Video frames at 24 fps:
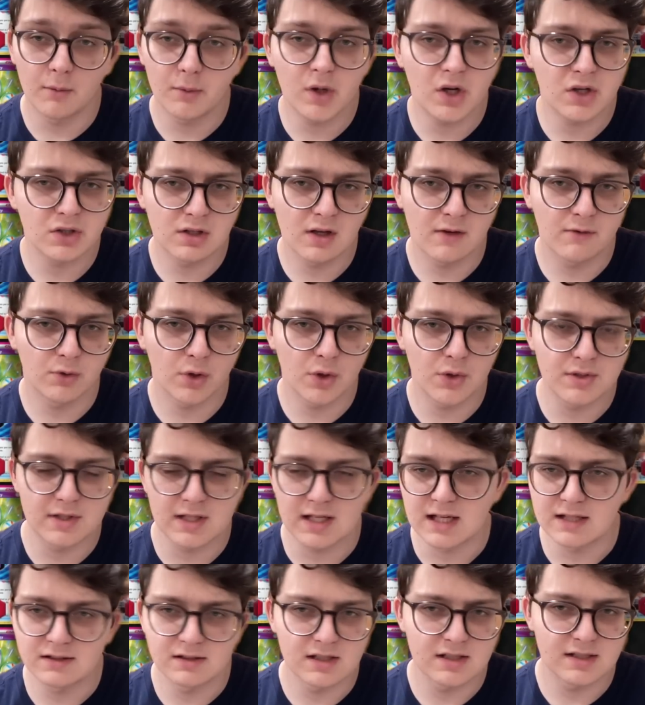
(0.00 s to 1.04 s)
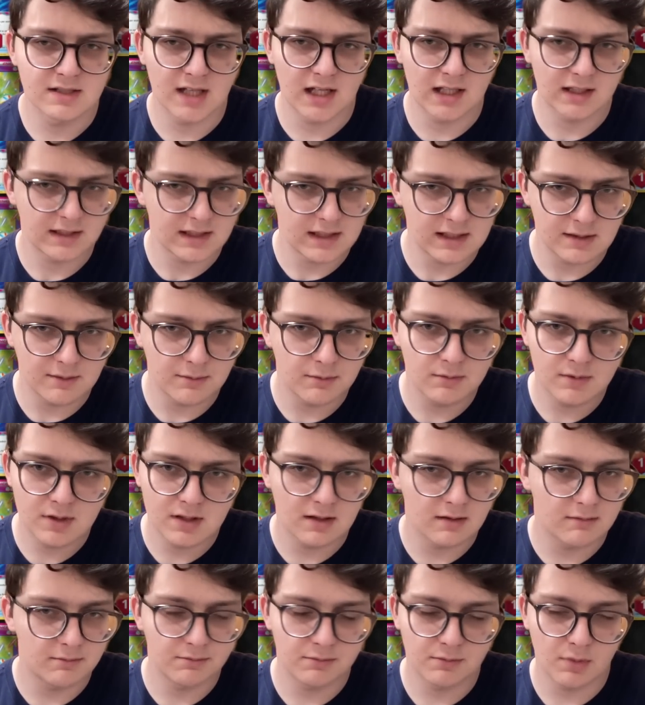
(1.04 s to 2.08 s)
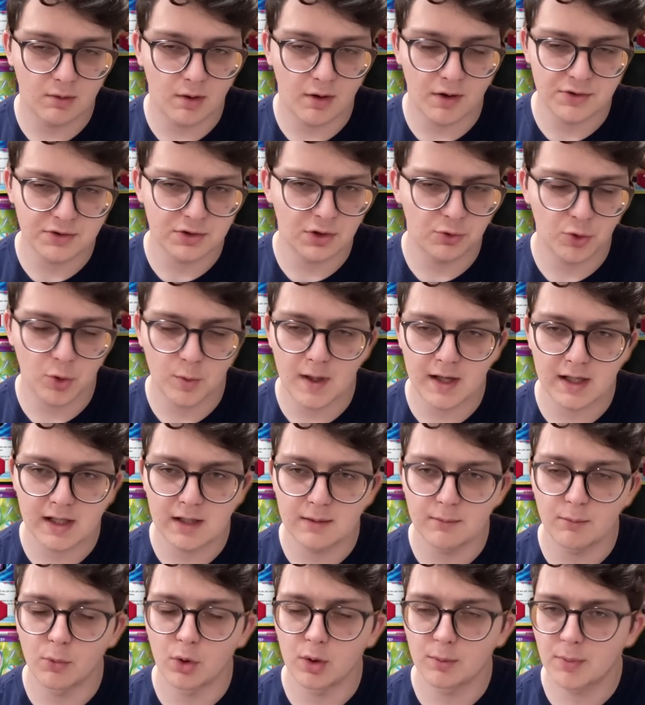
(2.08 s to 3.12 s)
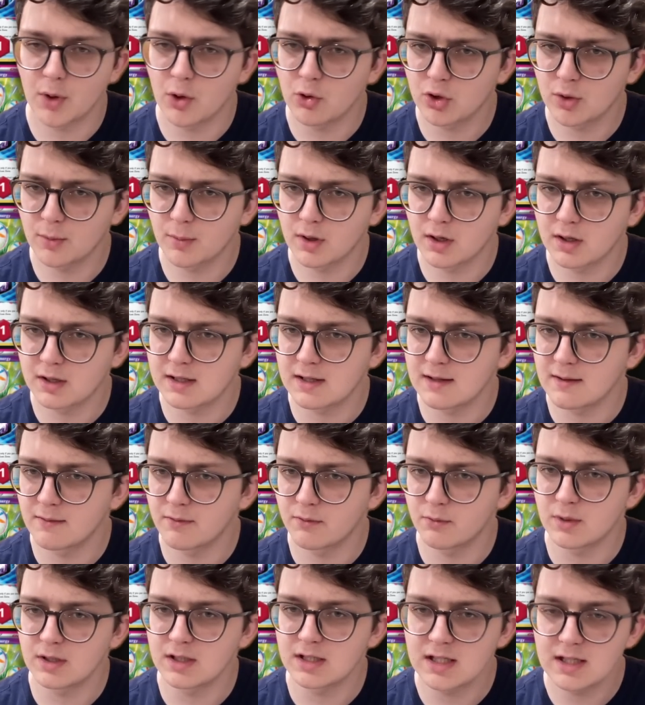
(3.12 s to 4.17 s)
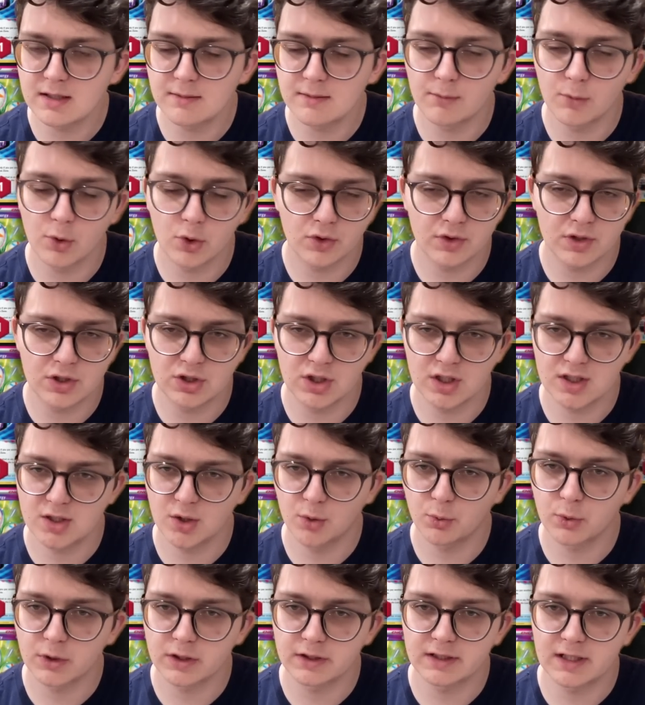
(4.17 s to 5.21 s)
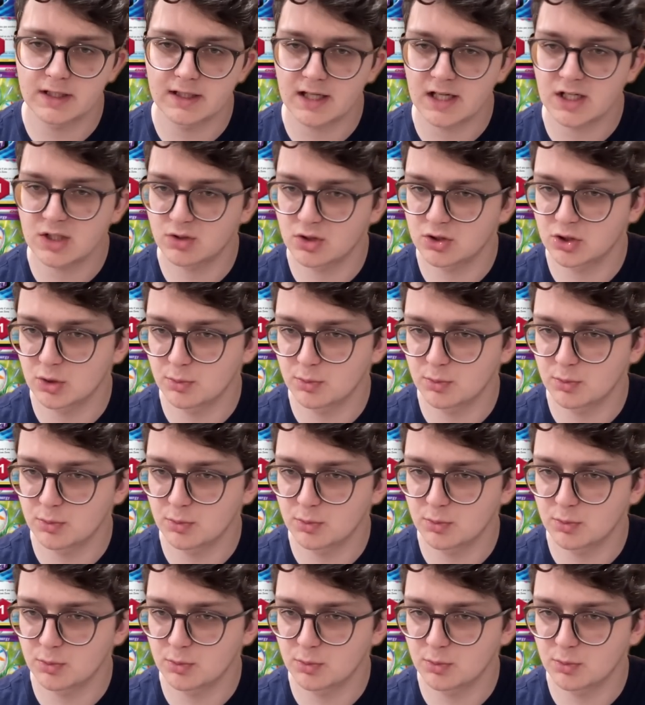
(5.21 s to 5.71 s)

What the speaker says: We also have Roseanne and Cyllene to also throw back in more Pokemon if we need more than just the one that Night Stretcher